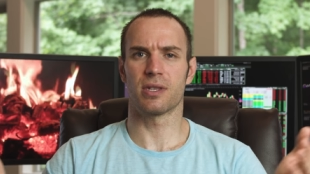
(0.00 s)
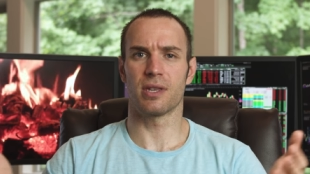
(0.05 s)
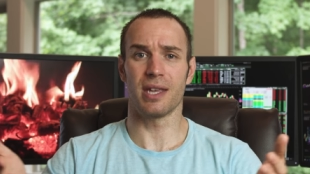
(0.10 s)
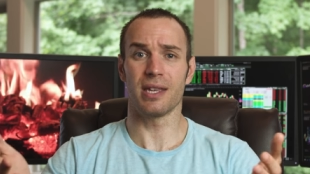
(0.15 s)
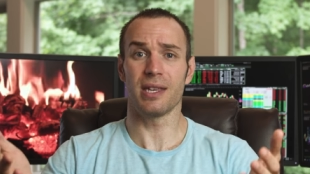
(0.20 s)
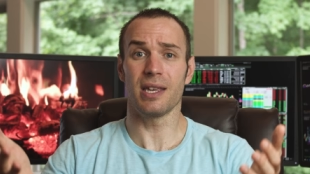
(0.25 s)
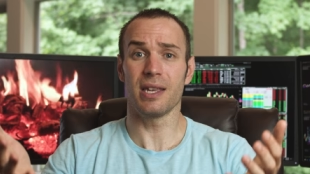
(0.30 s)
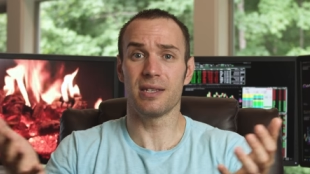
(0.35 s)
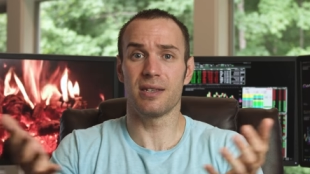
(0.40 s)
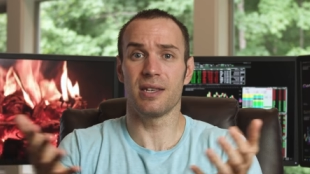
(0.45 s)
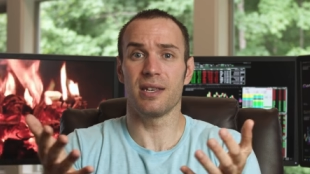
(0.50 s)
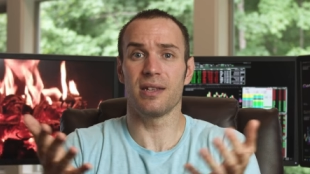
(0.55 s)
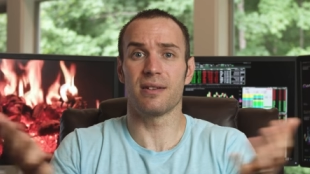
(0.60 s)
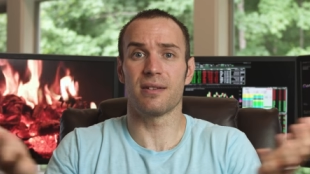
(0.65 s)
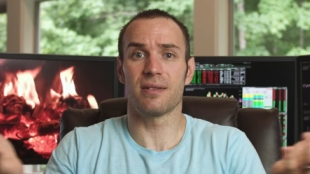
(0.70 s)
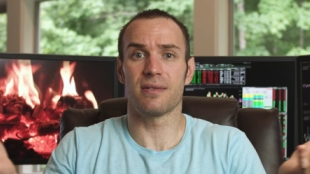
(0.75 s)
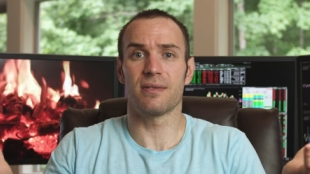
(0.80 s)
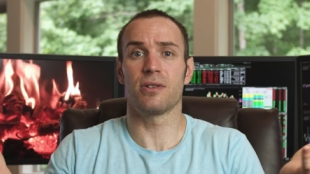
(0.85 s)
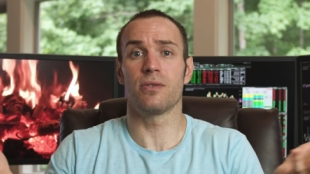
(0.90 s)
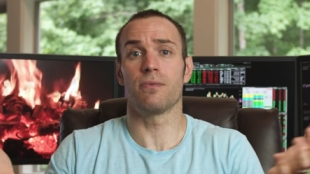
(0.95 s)
Is it
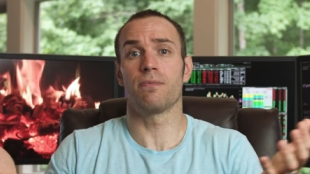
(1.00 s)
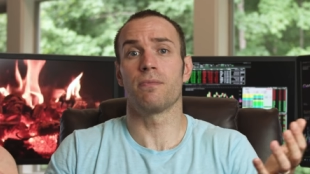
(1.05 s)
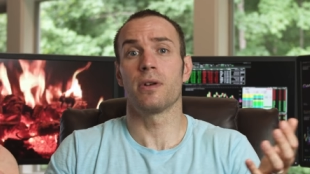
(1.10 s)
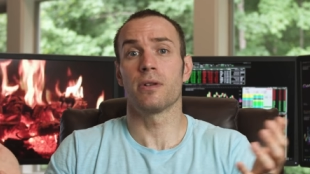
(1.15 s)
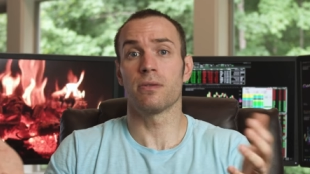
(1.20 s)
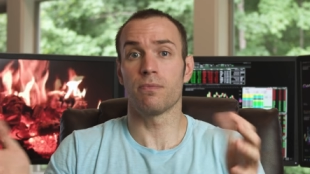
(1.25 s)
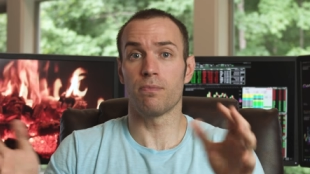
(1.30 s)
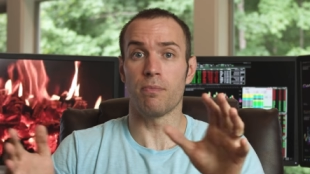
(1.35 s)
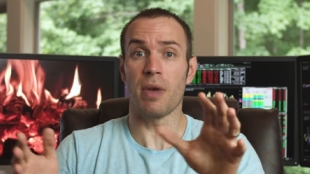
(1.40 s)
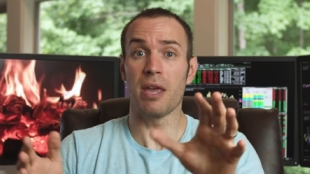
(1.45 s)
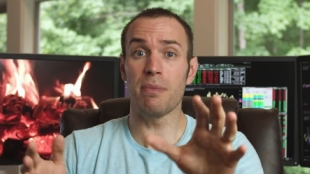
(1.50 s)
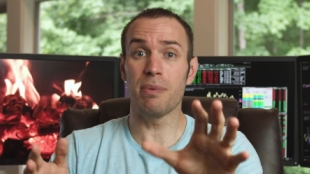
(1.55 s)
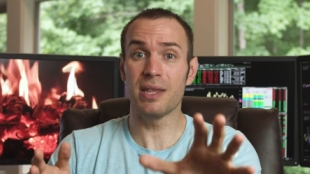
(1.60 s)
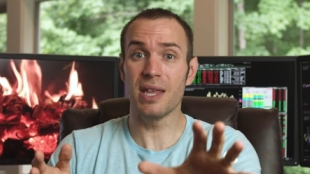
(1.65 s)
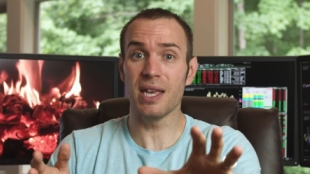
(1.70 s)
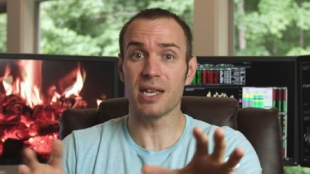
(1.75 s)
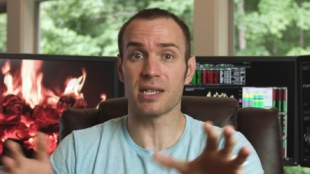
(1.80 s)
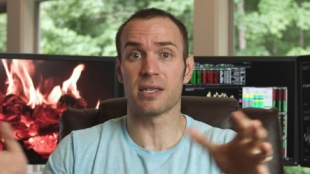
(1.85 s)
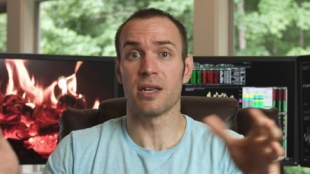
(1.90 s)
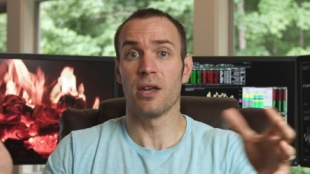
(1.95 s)
you know, maybe
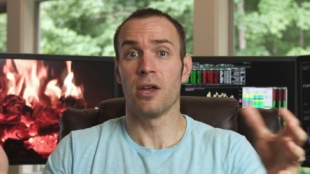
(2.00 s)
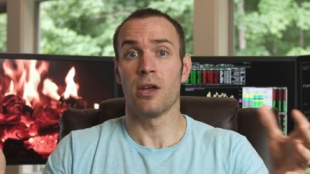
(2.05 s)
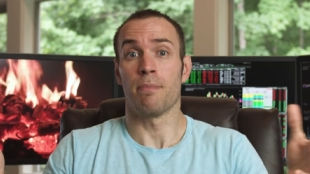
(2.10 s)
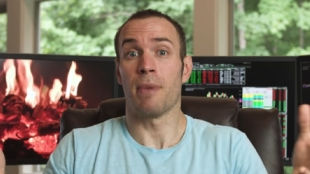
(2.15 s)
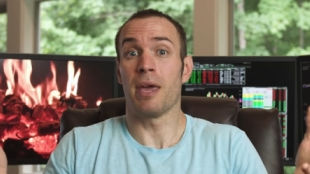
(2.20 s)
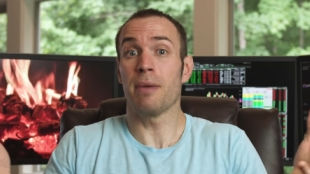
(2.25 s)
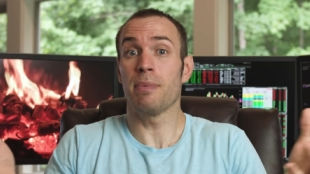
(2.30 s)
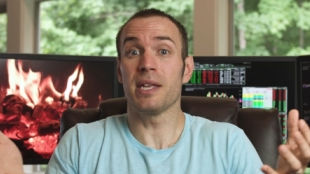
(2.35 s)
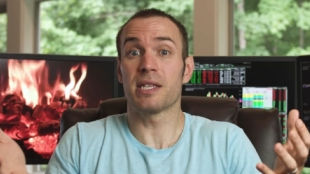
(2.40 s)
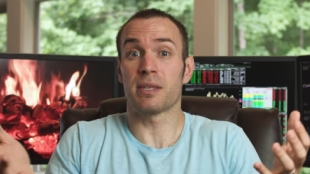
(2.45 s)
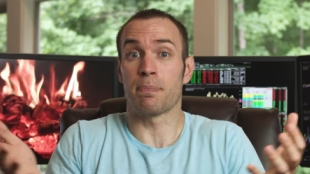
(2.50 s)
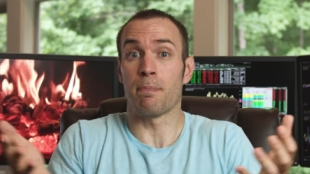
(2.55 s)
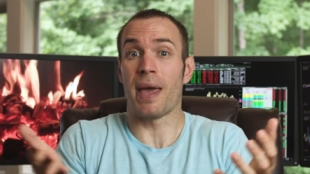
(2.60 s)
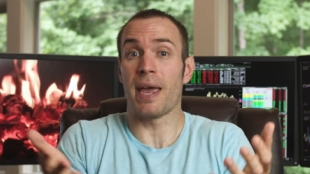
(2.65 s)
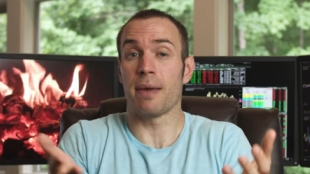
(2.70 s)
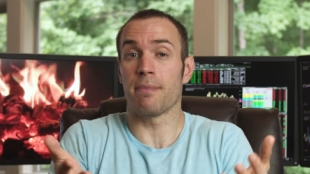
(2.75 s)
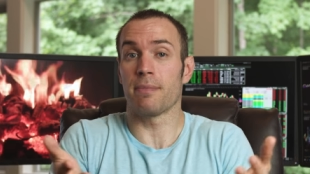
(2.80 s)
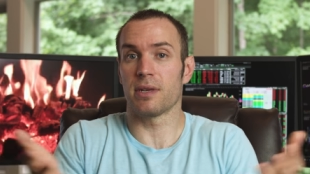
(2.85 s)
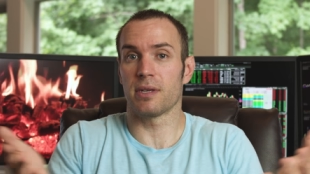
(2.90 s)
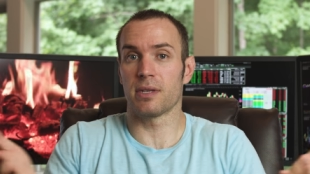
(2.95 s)
this? Maybe it's
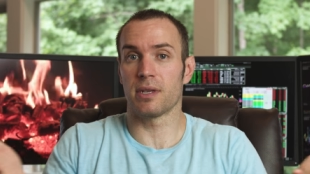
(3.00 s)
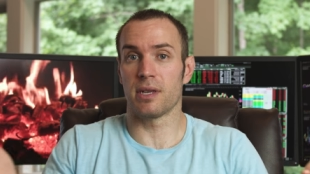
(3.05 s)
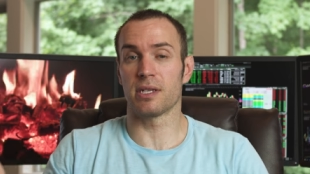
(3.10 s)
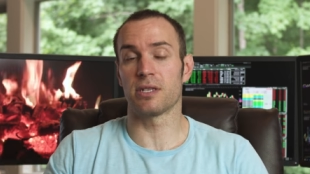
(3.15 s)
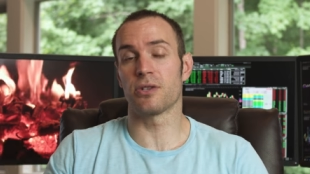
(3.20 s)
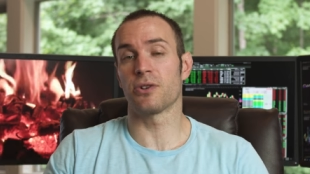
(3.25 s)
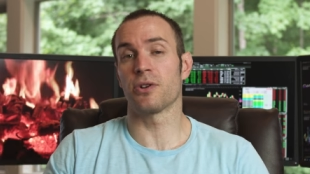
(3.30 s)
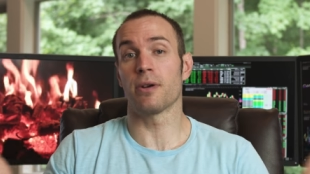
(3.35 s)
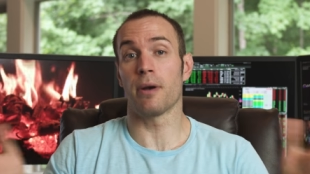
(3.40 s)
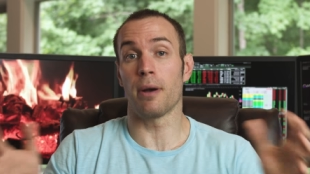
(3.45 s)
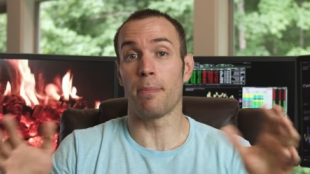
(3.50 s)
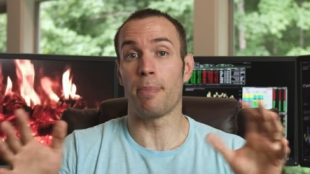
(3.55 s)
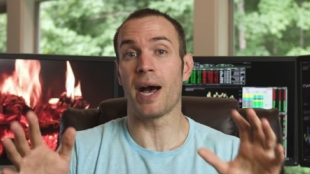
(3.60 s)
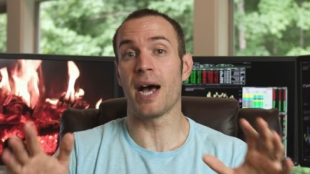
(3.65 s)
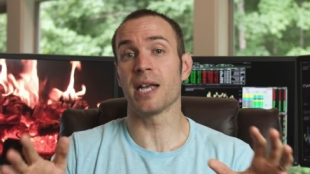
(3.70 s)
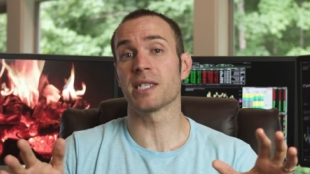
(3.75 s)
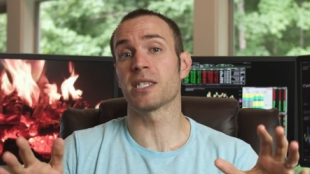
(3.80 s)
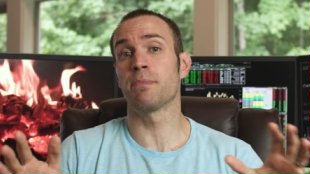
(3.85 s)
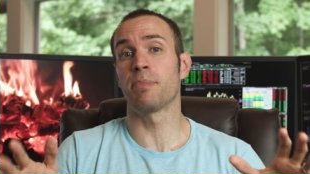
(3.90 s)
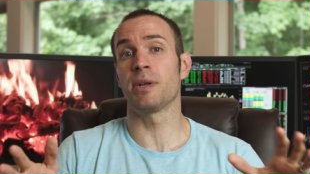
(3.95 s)
is there a
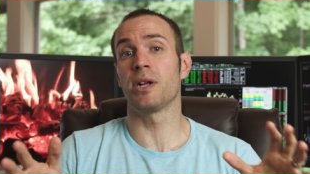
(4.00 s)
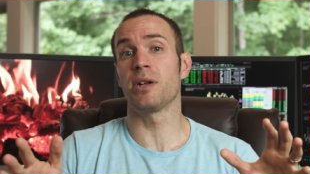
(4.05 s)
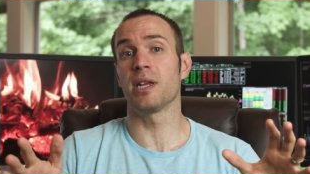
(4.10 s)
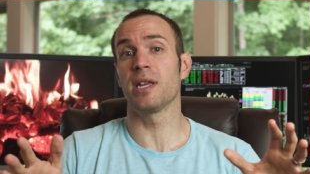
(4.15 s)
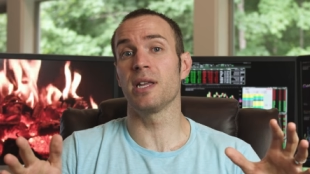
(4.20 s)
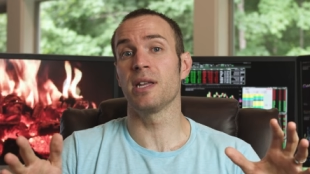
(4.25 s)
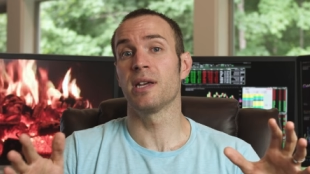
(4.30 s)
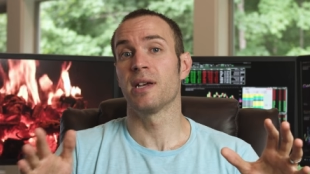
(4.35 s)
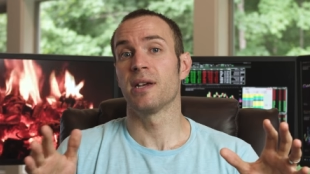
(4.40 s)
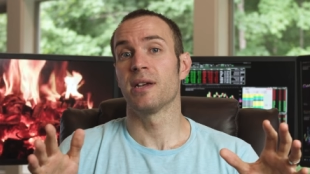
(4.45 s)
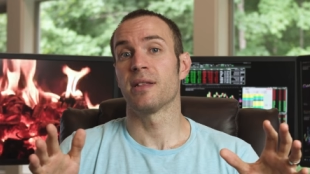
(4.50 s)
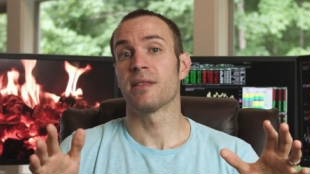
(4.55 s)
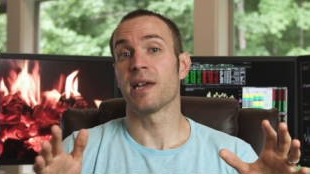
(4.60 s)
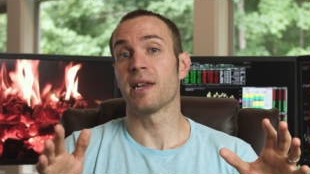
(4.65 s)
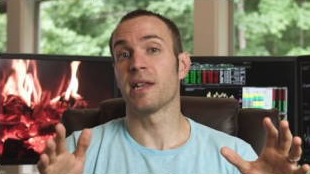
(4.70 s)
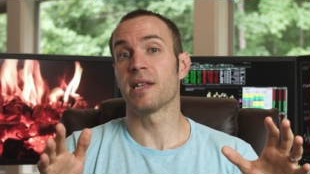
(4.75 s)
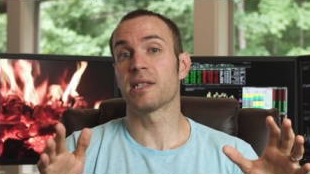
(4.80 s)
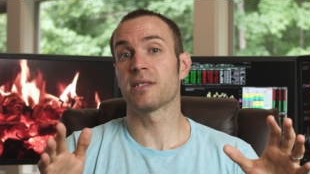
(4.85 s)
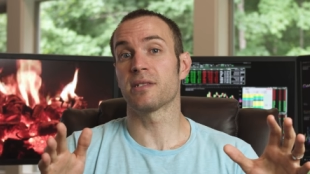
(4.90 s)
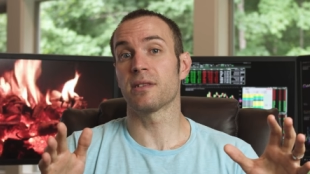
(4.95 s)
possibility
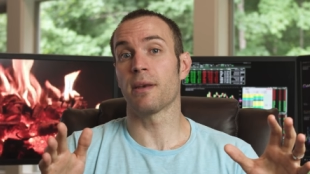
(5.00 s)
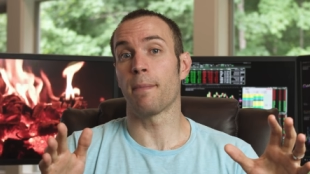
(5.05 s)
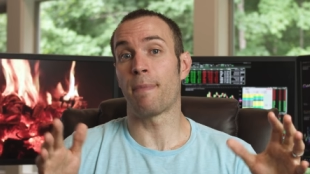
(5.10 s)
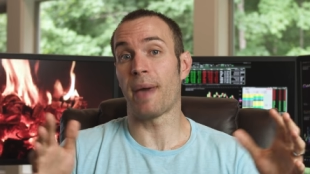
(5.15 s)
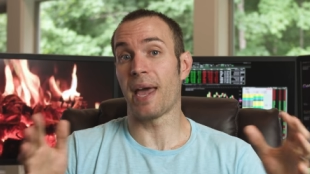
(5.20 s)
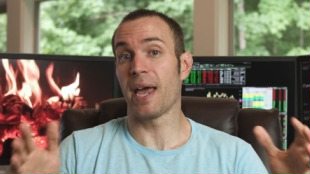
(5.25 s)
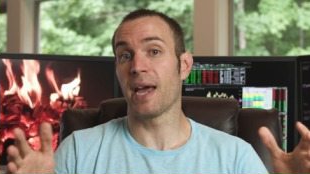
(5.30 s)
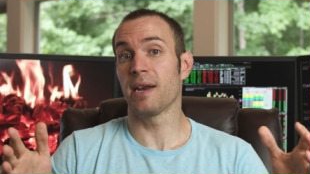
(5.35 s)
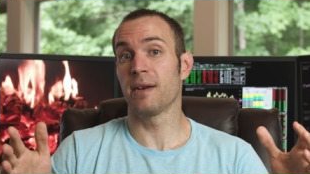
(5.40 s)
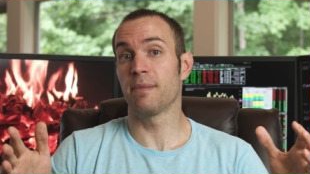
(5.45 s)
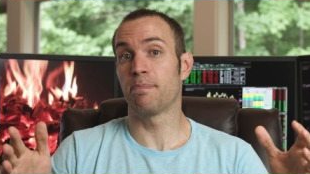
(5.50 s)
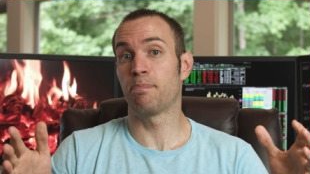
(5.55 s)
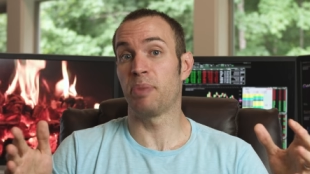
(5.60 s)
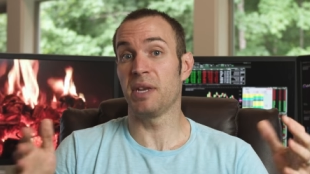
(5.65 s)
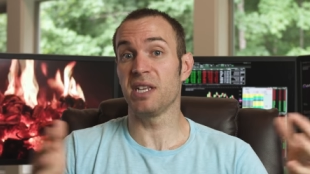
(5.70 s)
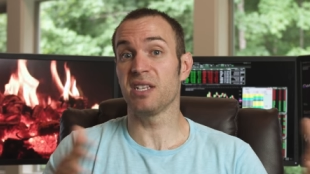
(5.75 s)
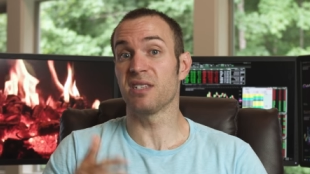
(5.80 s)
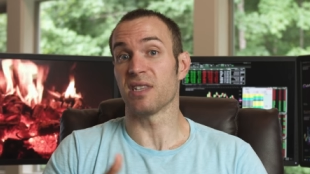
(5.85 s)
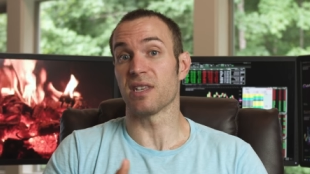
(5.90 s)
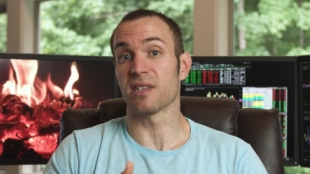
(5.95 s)
that it's bad
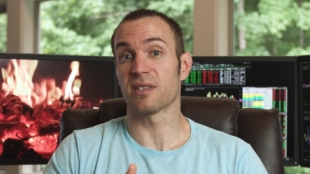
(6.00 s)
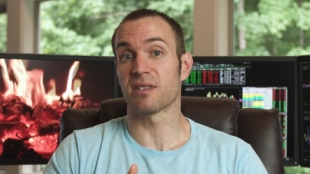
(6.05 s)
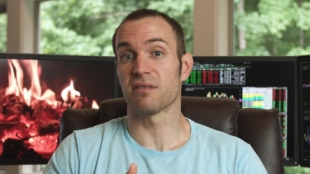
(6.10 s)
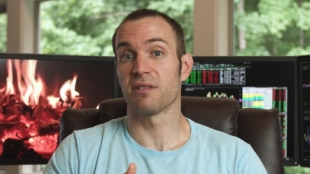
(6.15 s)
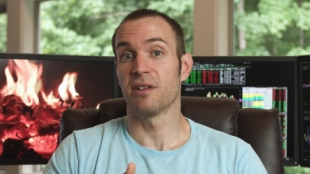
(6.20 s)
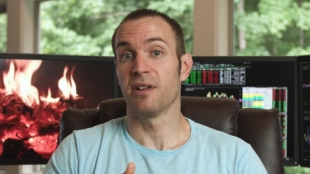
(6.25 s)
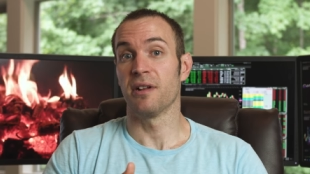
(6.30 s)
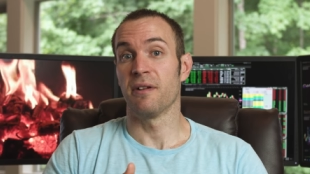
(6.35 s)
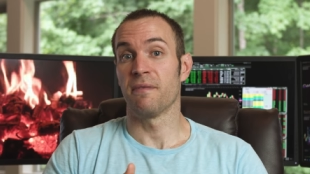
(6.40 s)
business?